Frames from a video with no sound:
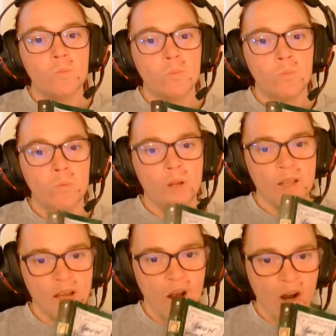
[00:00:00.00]

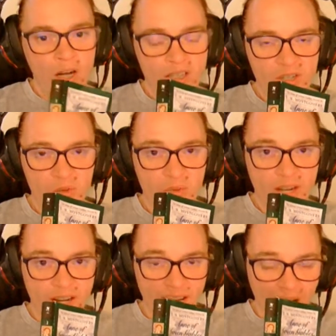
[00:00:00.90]
really hard to
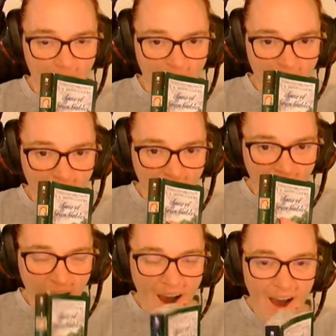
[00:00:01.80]
read.
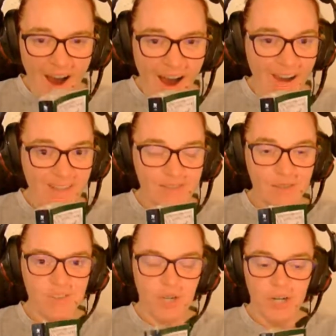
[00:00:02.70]
I am
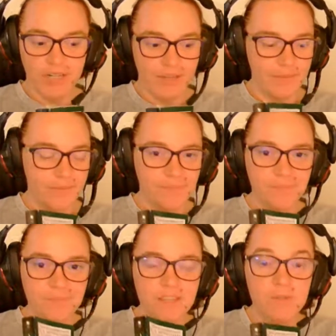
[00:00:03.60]
so sorry.
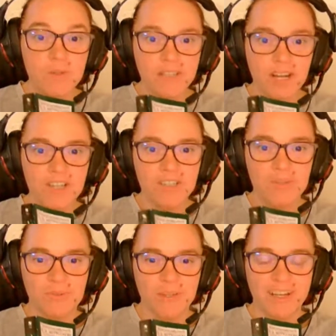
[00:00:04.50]
It's really hard
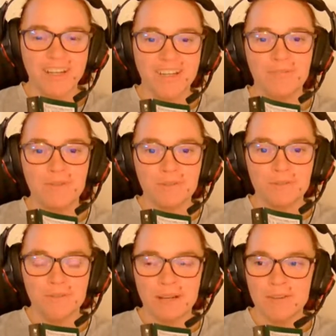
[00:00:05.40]
to read a full
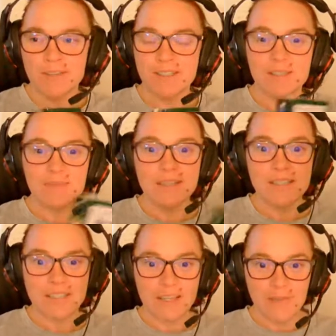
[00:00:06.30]
2 hours,
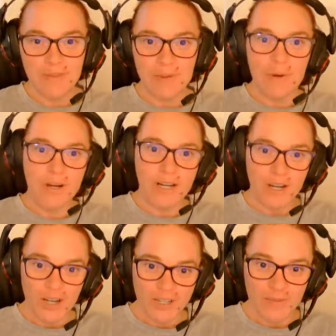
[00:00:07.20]
especially if I'm already
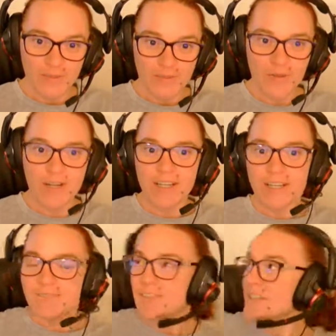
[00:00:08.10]
yawning before I even get